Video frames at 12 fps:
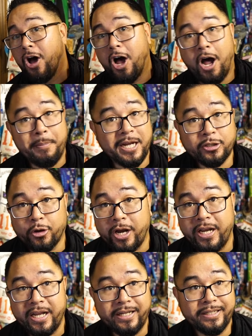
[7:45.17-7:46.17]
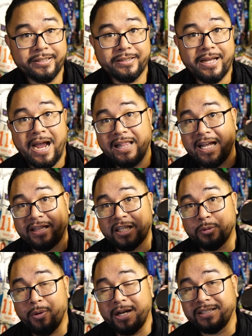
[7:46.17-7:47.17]
all my training. I like
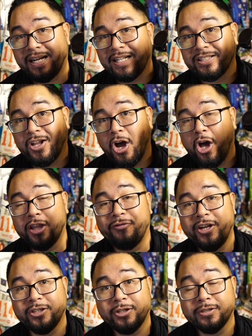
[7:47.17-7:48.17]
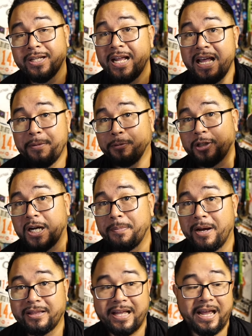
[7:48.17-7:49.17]
this watch. It has all the features. We'll talk
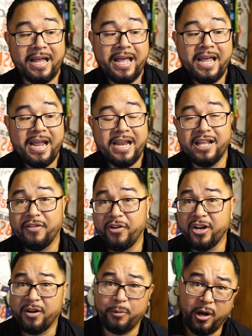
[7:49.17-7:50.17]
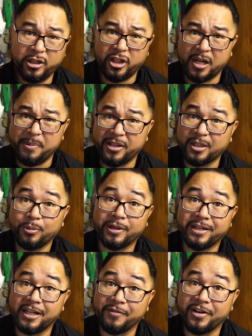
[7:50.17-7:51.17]
about that in another video. We'll also talk about this one
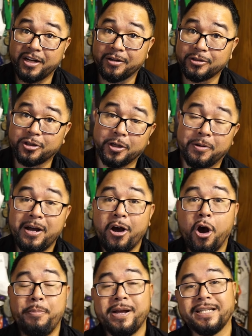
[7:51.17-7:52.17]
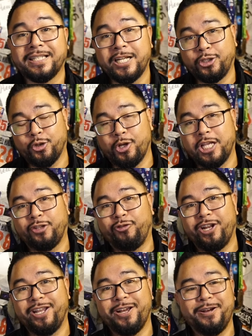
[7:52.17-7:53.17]
in another video. So hope you guys enjoy this
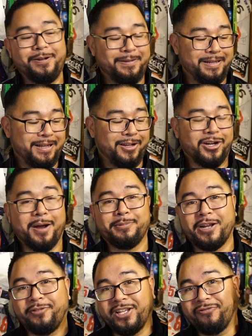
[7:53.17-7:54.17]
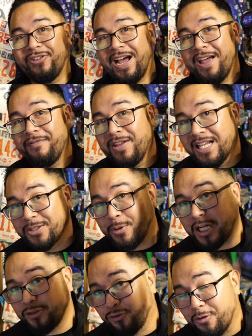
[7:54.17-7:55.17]
video. Garmin 955 is the
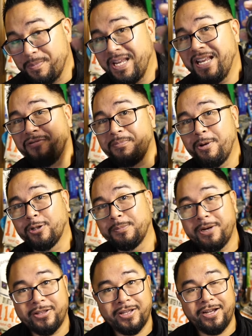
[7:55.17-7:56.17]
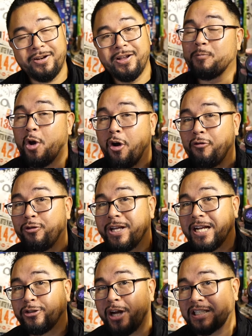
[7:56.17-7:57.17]
watch for me from ultramarathon. Hopefully
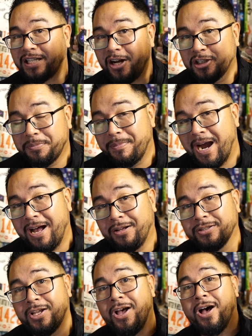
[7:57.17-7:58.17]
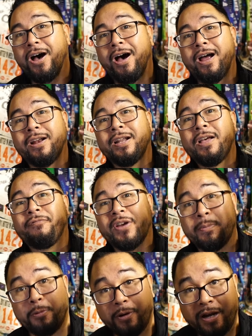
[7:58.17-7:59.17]
it tracks 100 miles on
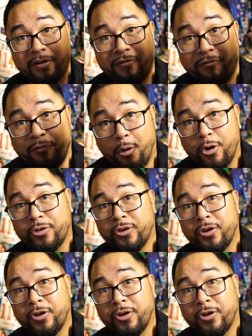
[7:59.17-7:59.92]
February 4th